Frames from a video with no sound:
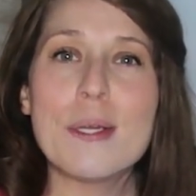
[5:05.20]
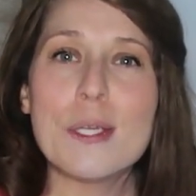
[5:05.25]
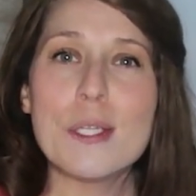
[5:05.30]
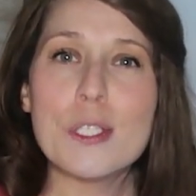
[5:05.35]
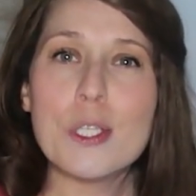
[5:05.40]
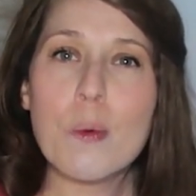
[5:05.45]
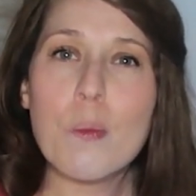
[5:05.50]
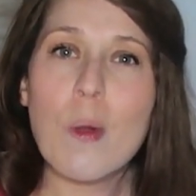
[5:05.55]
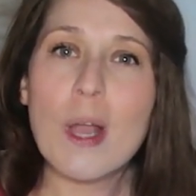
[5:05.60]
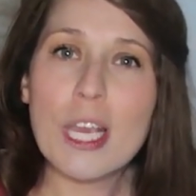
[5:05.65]

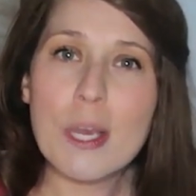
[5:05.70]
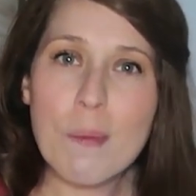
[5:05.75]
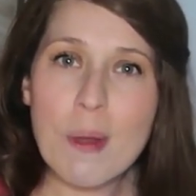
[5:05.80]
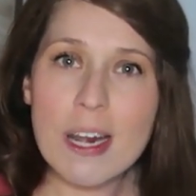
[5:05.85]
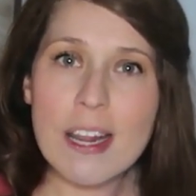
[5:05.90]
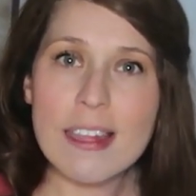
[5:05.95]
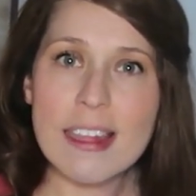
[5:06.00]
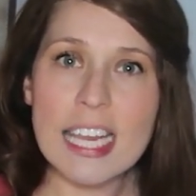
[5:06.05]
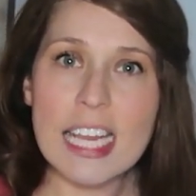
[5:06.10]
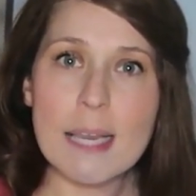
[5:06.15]
So what you
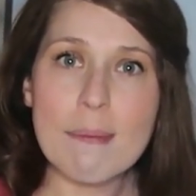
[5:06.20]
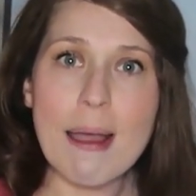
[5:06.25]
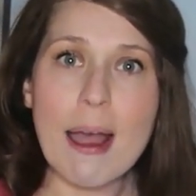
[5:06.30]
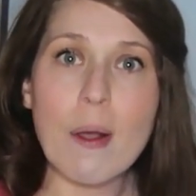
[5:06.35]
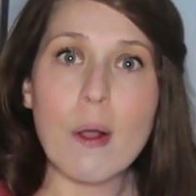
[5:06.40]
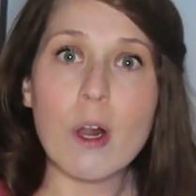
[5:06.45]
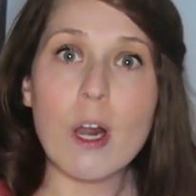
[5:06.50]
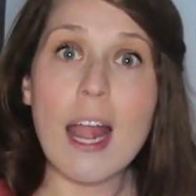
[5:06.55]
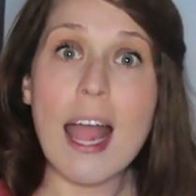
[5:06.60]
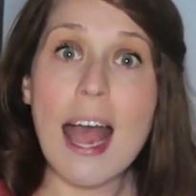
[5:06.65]
want to think
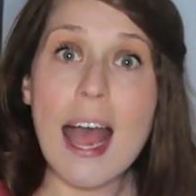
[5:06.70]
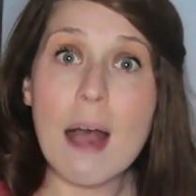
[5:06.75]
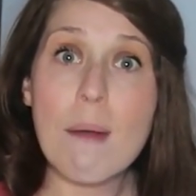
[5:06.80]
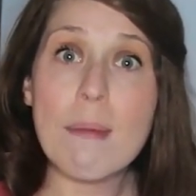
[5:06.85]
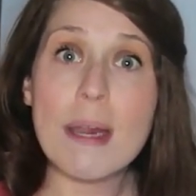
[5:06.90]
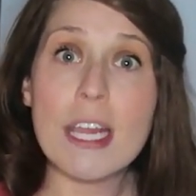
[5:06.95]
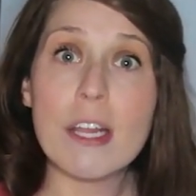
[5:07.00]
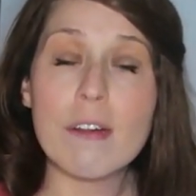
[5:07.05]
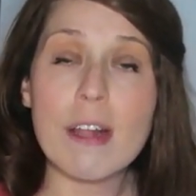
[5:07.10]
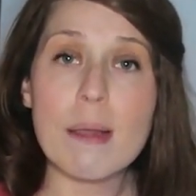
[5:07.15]
about are how
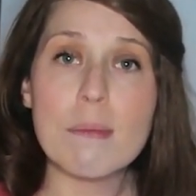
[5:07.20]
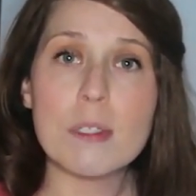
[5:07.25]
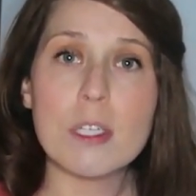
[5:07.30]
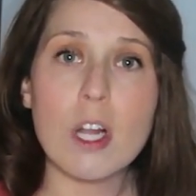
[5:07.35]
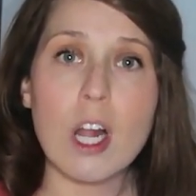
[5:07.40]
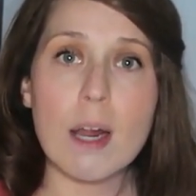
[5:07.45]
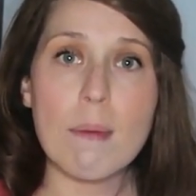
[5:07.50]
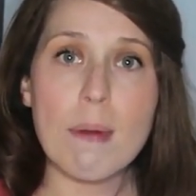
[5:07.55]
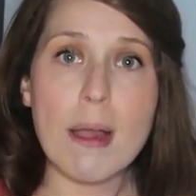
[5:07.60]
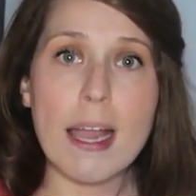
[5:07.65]
many grams of
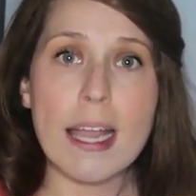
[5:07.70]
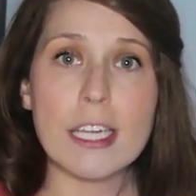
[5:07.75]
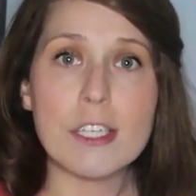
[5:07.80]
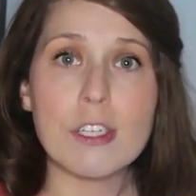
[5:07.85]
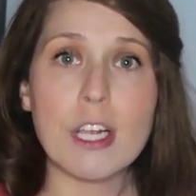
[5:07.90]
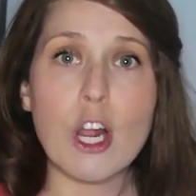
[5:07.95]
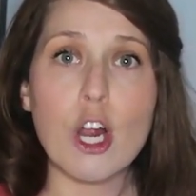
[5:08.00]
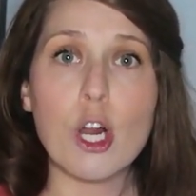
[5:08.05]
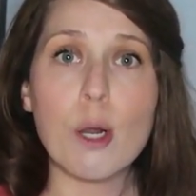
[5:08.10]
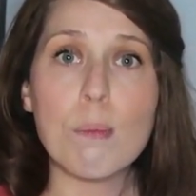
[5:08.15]

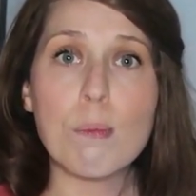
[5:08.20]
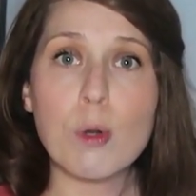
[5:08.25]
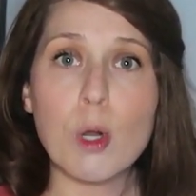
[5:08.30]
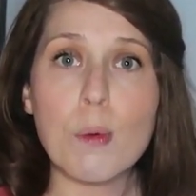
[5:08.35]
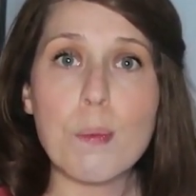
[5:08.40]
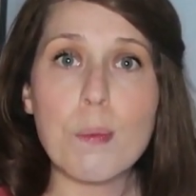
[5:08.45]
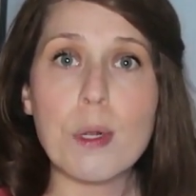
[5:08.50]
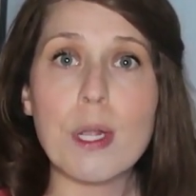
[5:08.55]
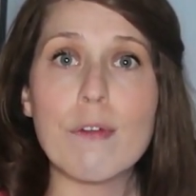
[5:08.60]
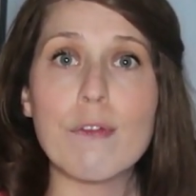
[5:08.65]
carbohydrate are
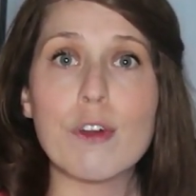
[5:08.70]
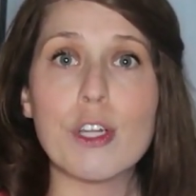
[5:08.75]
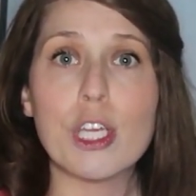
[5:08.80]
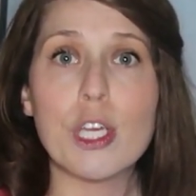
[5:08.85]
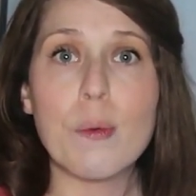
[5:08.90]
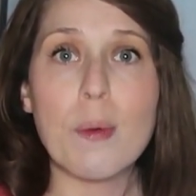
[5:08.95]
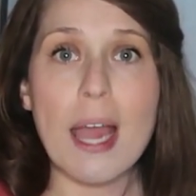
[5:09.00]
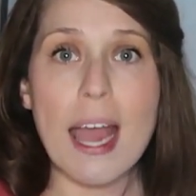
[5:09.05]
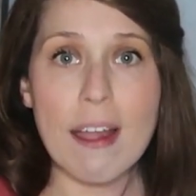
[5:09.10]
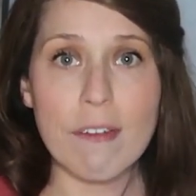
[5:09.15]
appropriate for
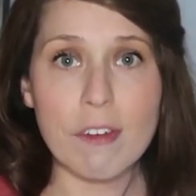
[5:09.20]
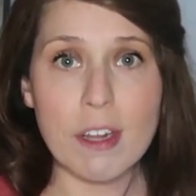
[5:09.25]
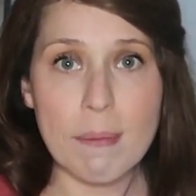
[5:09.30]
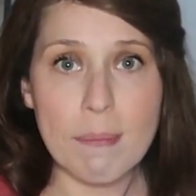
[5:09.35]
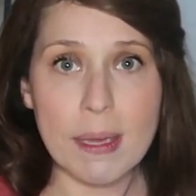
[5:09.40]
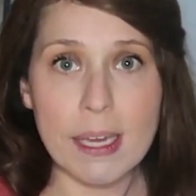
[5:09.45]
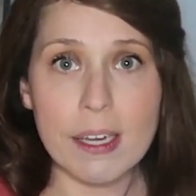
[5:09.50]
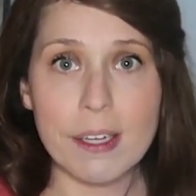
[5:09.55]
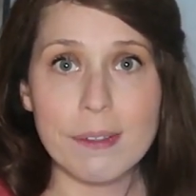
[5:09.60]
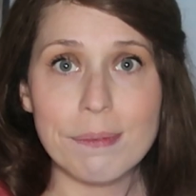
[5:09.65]
you at every
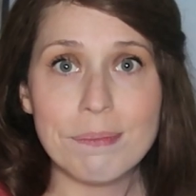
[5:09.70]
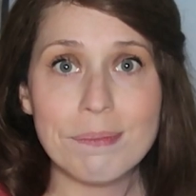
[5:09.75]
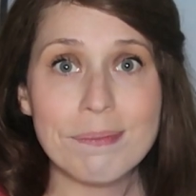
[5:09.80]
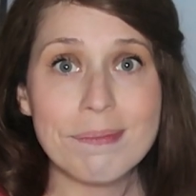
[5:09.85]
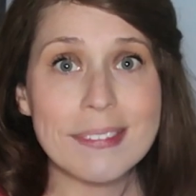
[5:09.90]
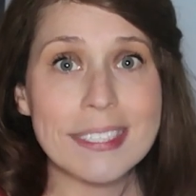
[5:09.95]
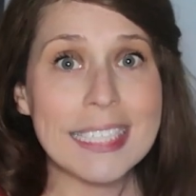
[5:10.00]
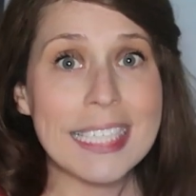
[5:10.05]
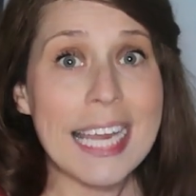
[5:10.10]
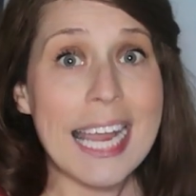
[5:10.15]
meal.
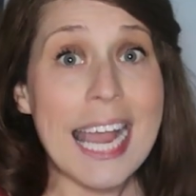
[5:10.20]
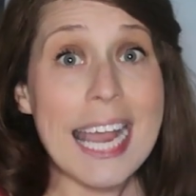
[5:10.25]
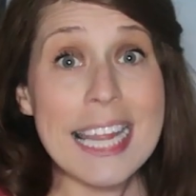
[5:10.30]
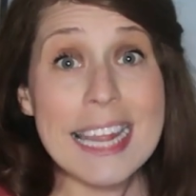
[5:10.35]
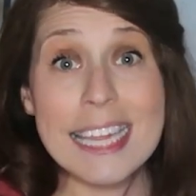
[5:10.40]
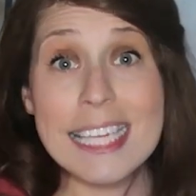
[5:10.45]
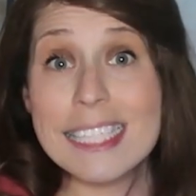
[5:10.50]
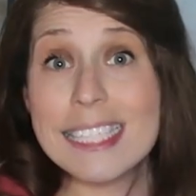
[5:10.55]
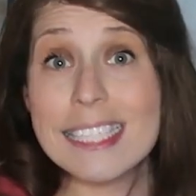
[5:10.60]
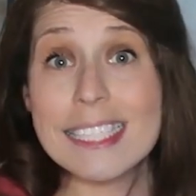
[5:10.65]

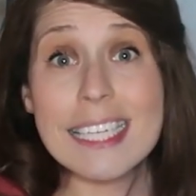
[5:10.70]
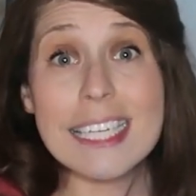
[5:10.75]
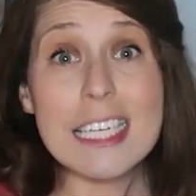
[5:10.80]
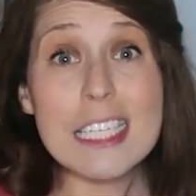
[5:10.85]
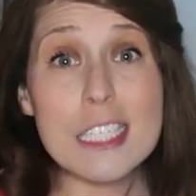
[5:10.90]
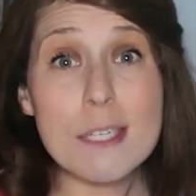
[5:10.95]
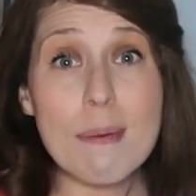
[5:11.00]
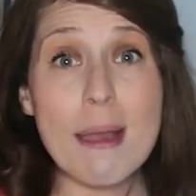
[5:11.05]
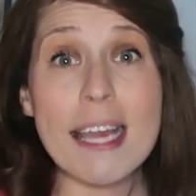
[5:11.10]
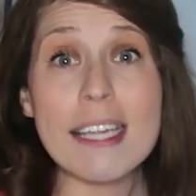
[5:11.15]
And this is
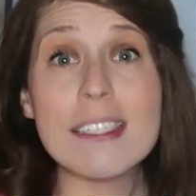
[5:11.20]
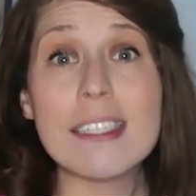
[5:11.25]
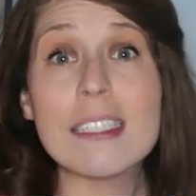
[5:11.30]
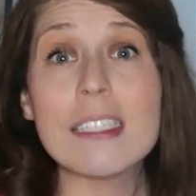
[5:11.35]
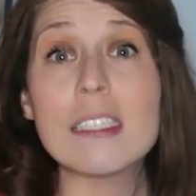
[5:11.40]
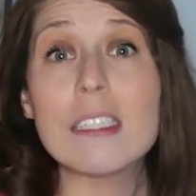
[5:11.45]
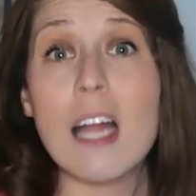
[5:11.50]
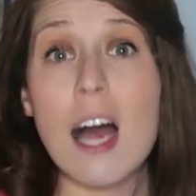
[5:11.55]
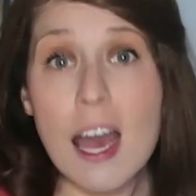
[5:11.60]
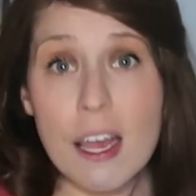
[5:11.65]
going to depend on
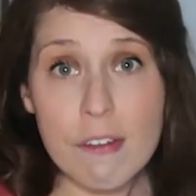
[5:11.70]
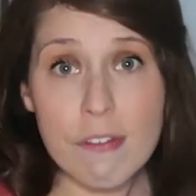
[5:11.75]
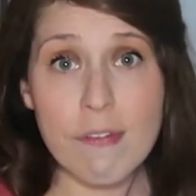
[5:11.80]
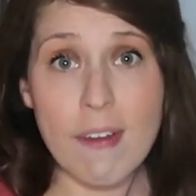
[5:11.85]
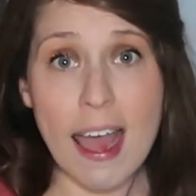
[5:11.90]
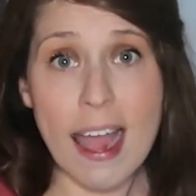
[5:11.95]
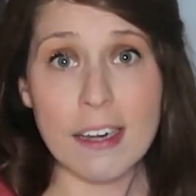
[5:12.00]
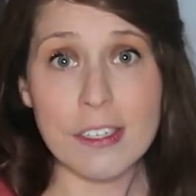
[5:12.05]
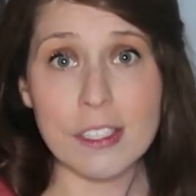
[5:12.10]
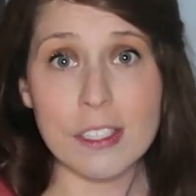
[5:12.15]
a lot of
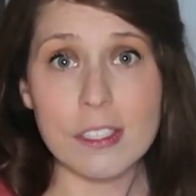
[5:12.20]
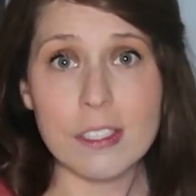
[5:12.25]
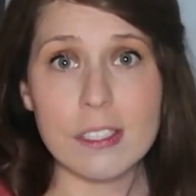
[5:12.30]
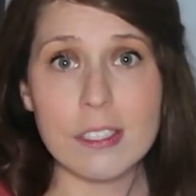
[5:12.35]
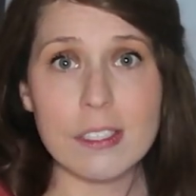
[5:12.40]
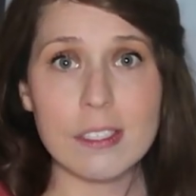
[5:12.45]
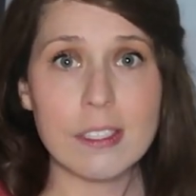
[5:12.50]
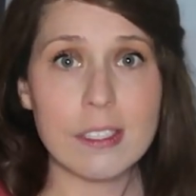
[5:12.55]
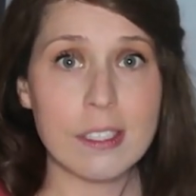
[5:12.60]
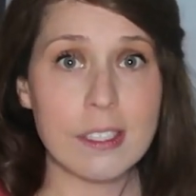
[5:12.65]

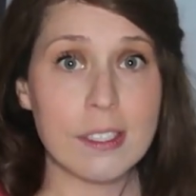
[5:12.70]
factors.